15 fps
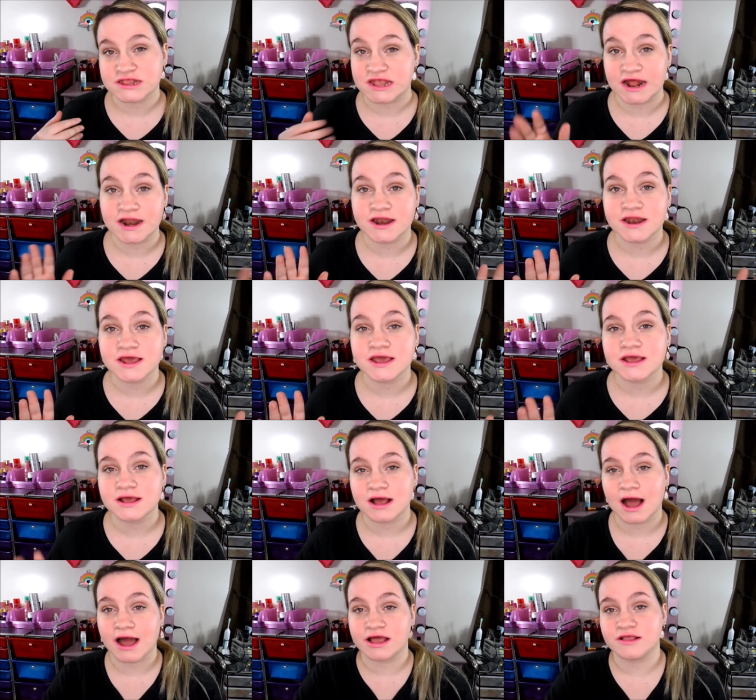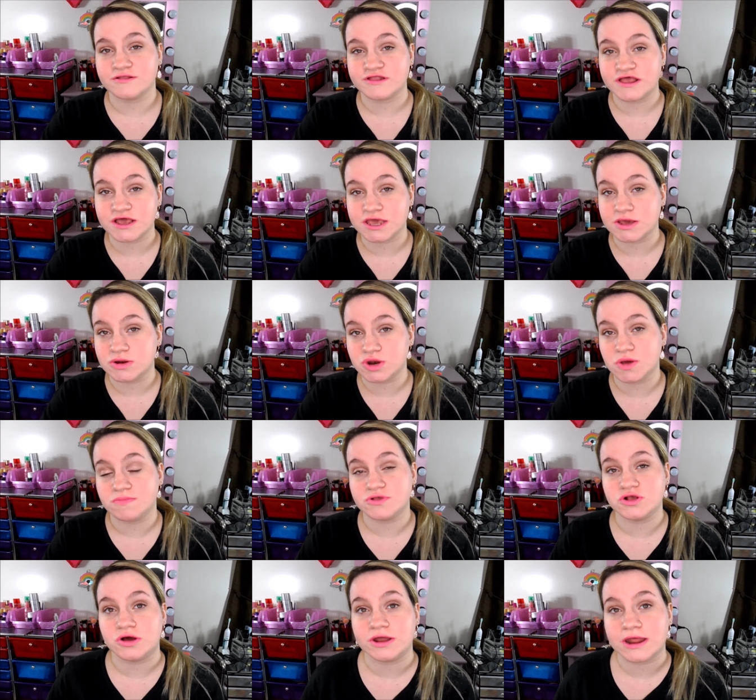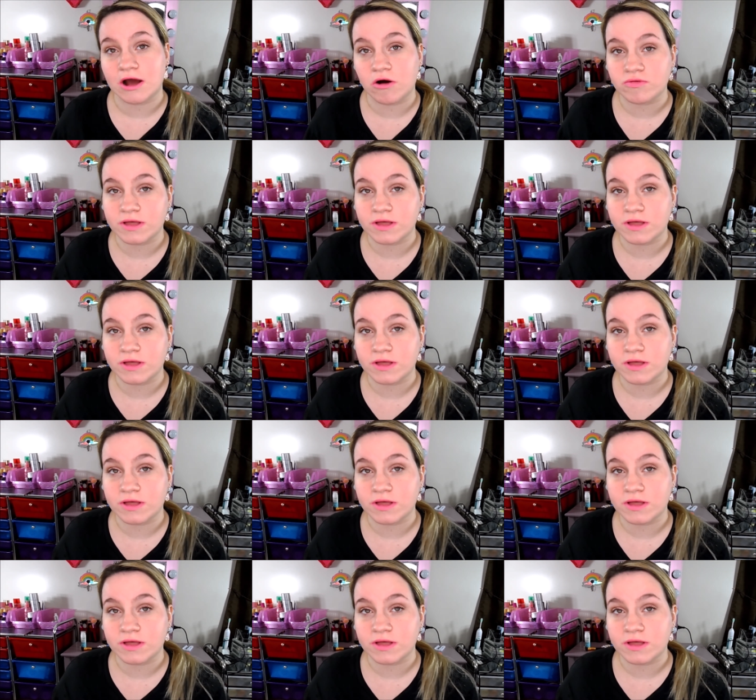sanity. I think YouTube is a good